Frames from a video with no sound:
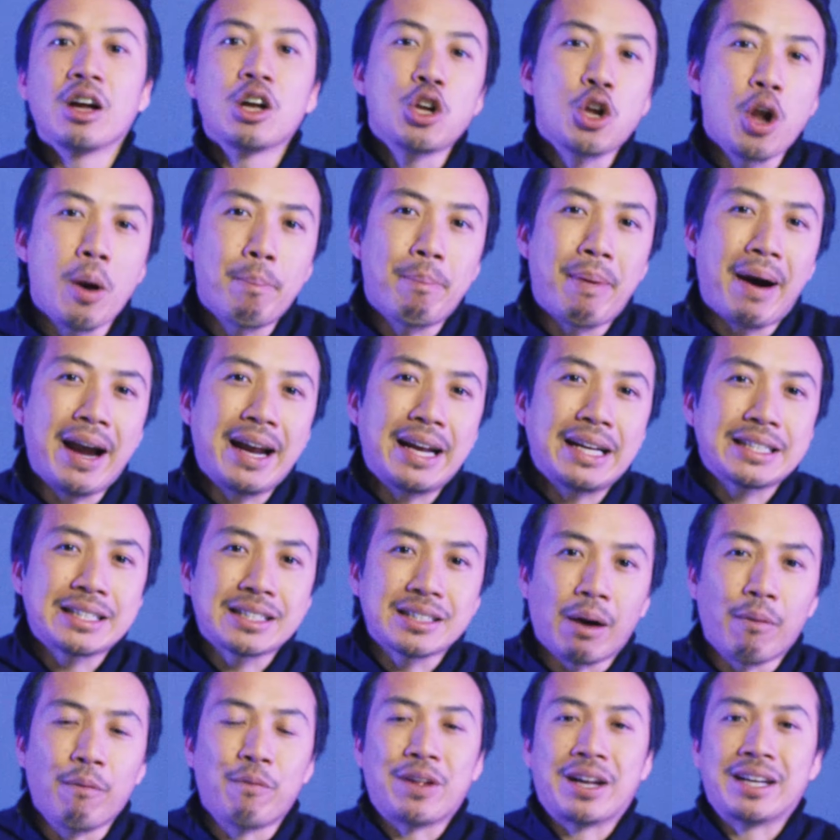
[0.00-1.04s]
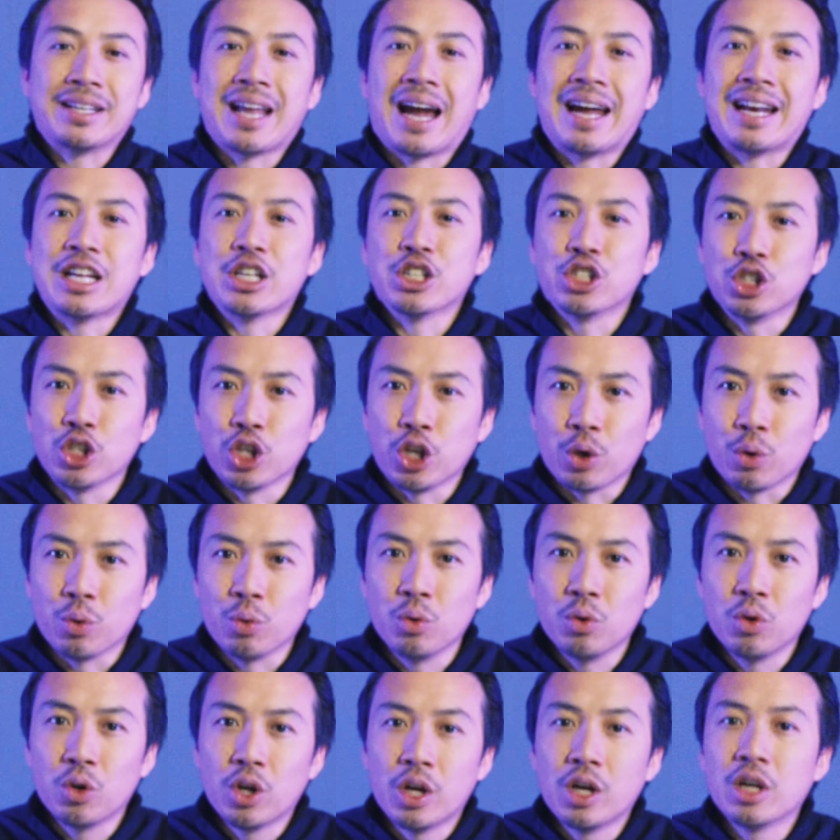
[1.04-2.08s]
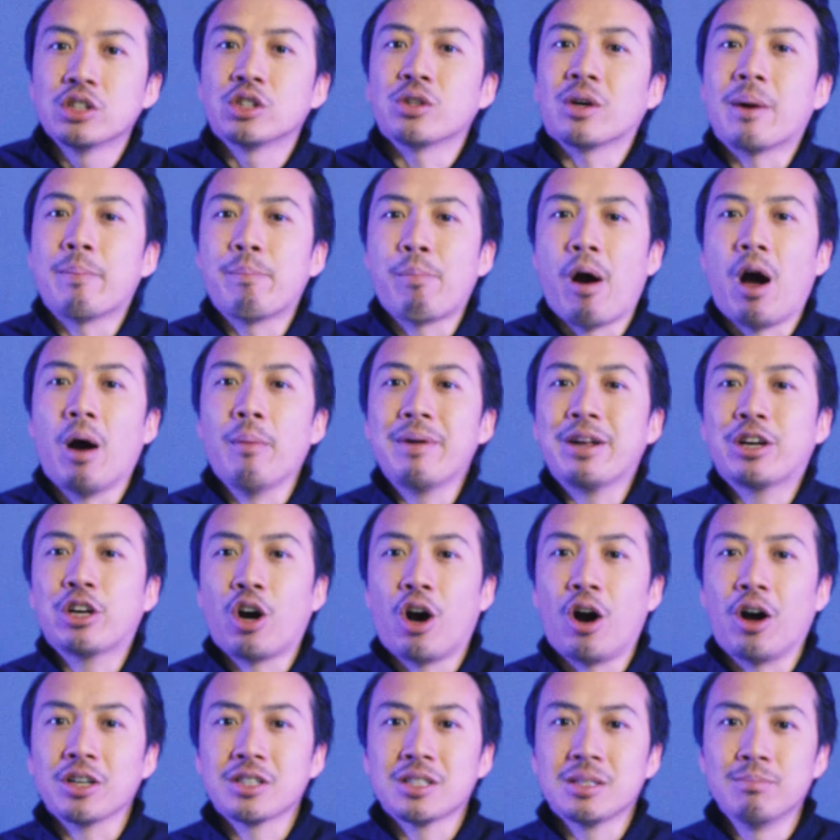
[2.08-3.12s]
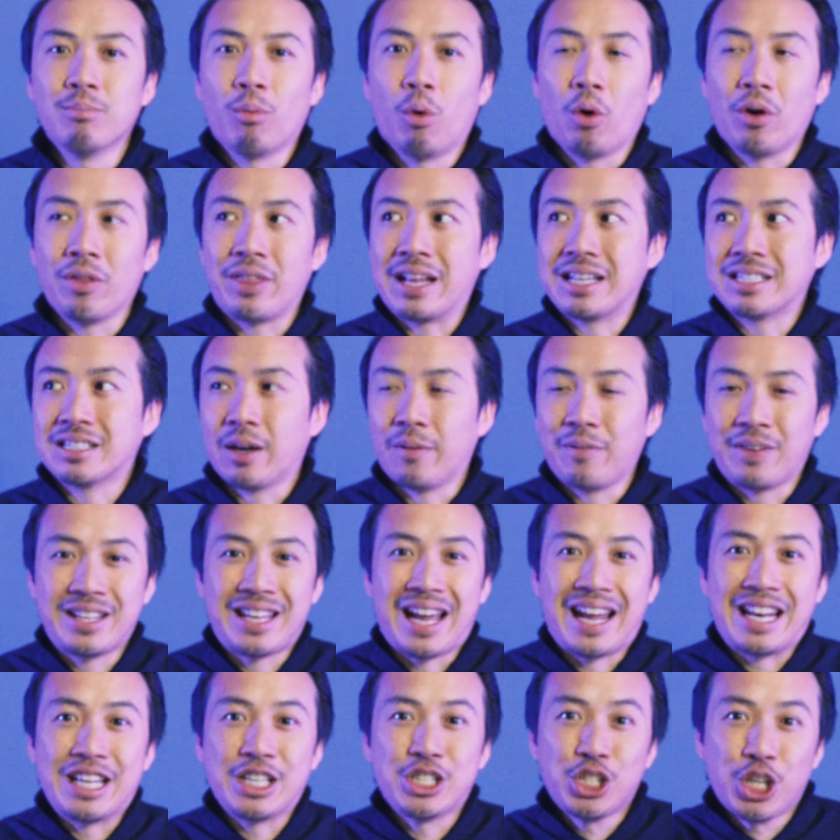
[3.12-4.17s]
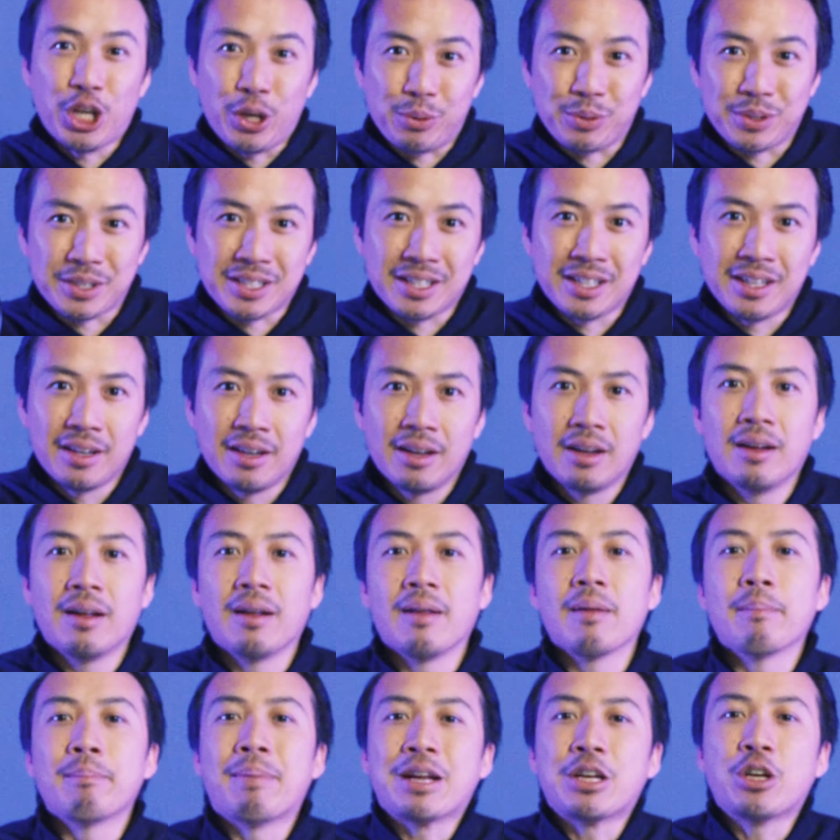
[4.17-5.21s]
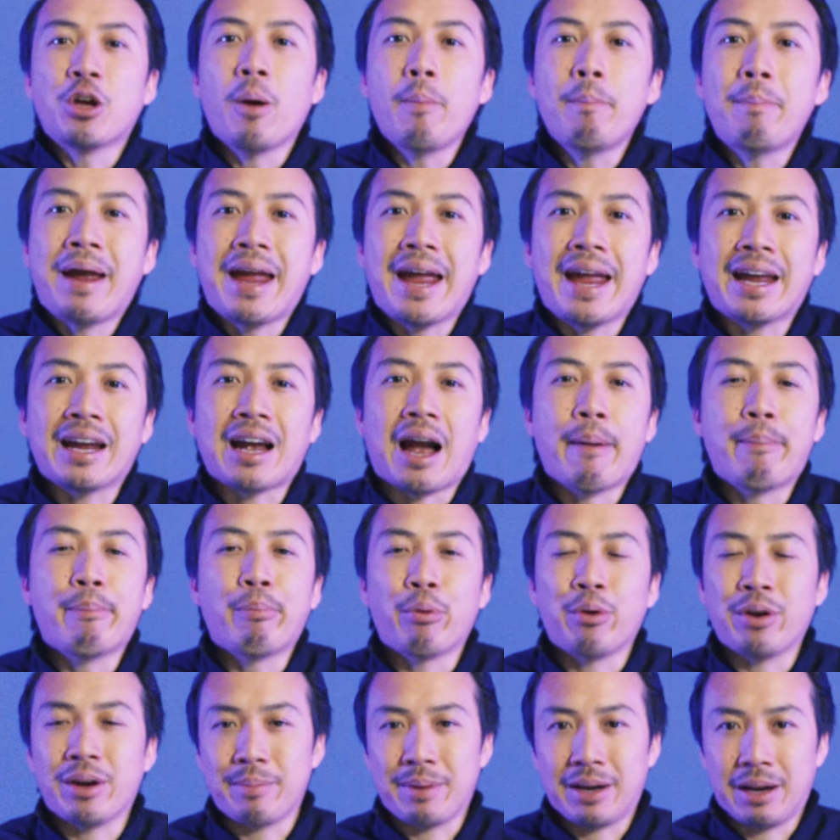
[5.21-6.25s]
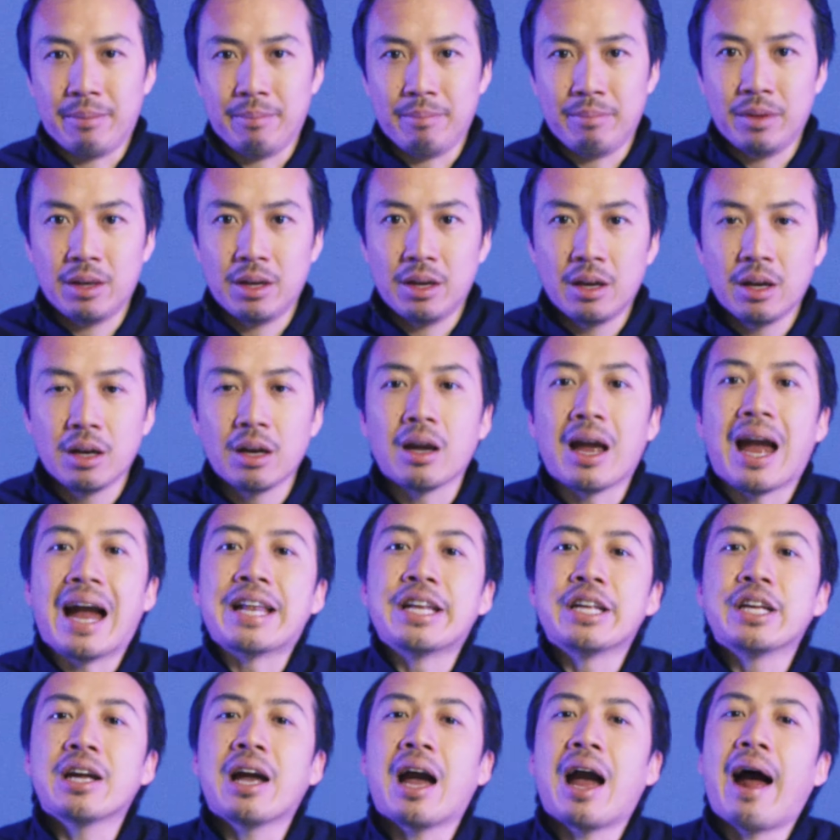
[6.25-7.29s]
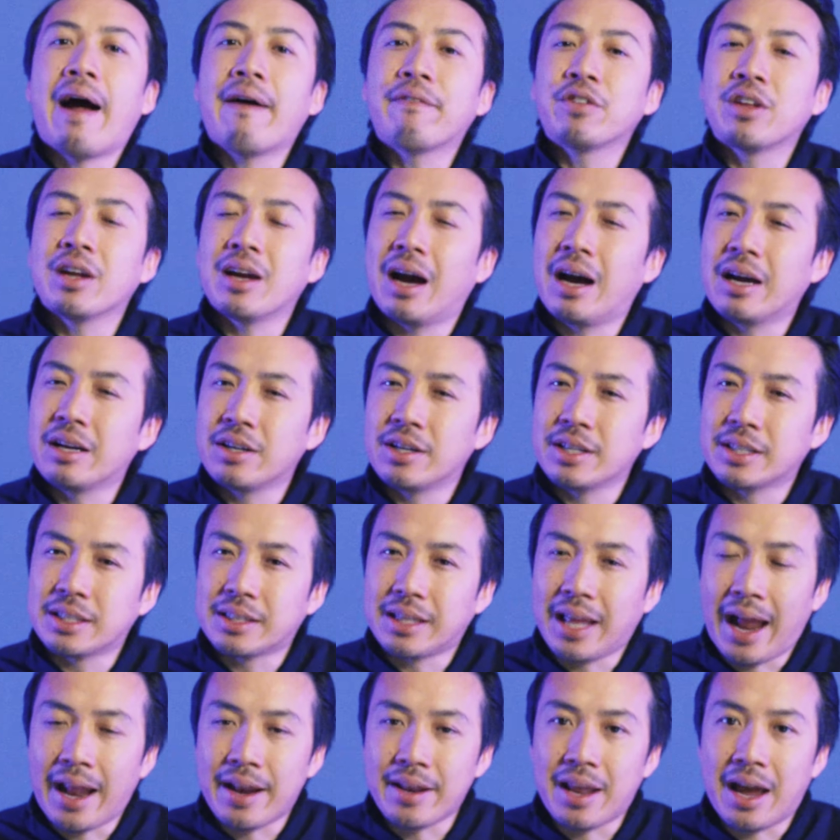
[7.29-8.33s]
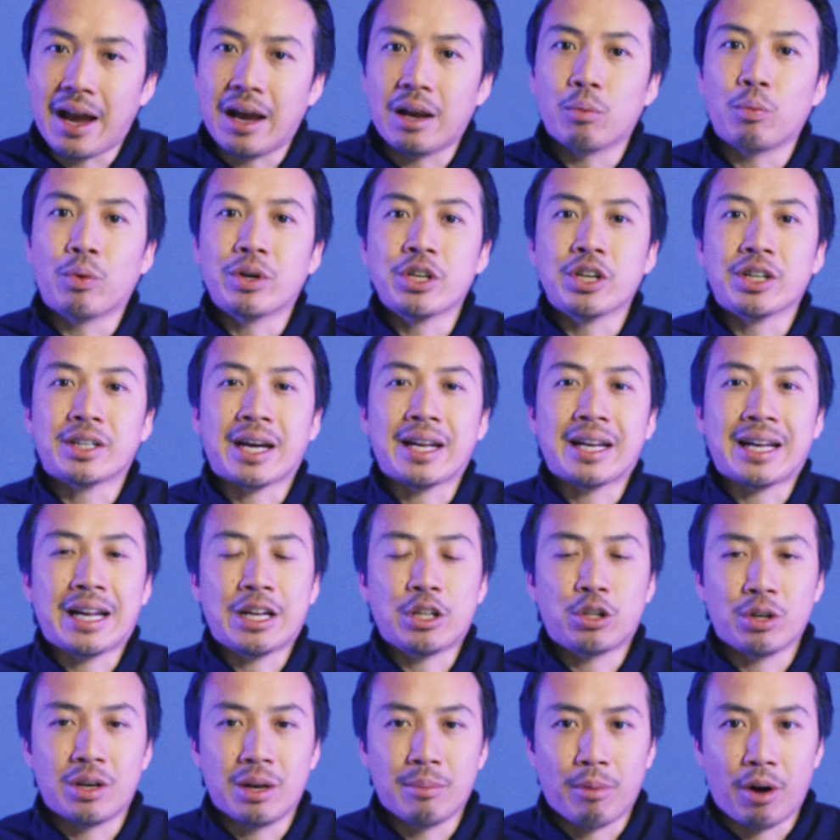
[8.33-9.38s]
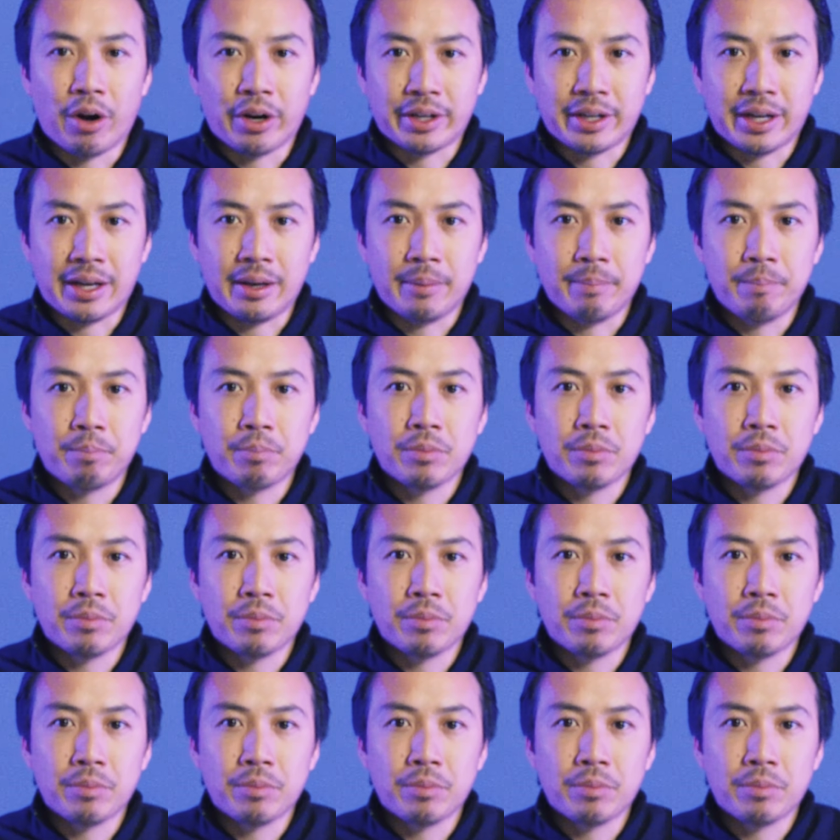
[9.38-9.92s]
You're buying something that is new, so it probably costs more than something that is used. but you're paying a premium, and you have to understand that when you're getting into the market.